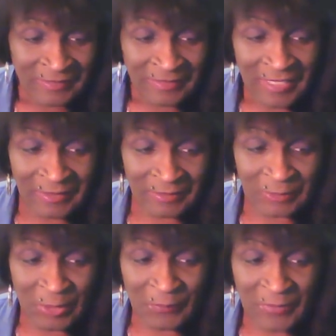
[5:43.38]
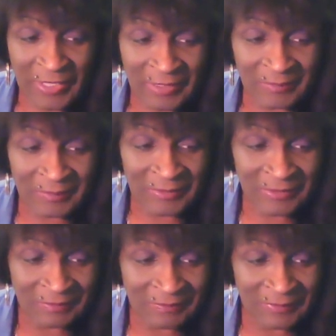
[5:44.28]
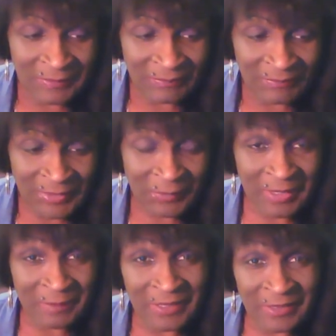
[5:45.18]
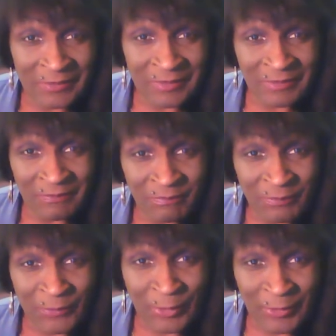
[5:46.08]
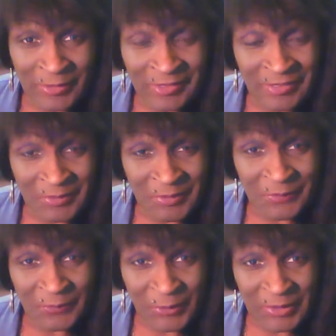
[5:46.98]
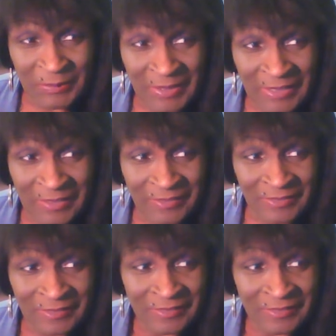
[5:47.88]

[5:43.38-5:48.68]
I looked over at him. He weighed about 130 to 140 pounds,